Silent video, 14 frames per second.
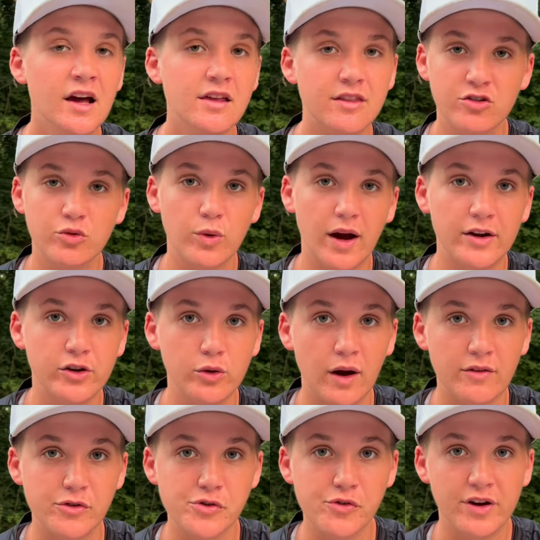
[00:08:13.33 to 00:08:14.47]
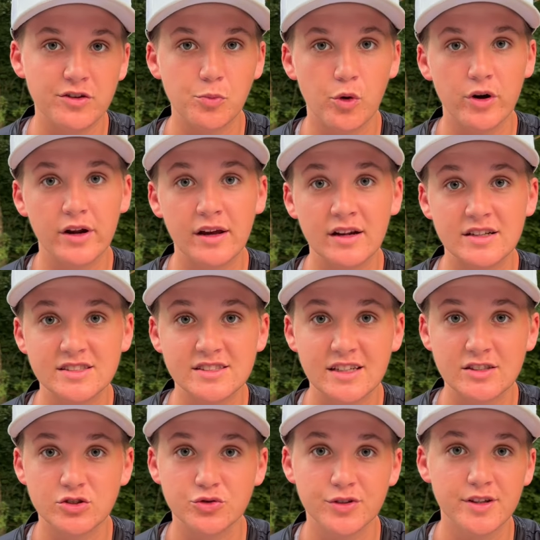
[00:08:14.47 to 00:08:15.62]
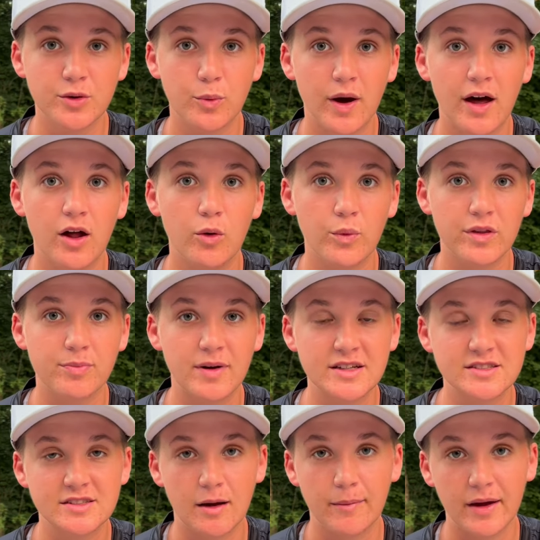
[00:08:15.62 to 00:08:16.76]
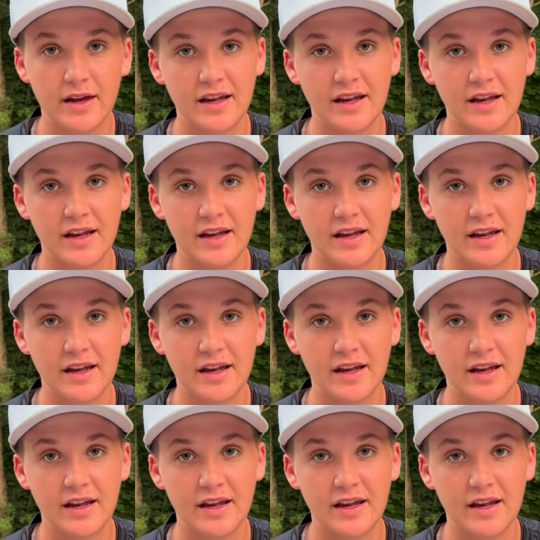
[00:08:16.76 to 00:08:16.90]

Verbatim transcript: This is what I do every race morning and it sits really well with my stomach.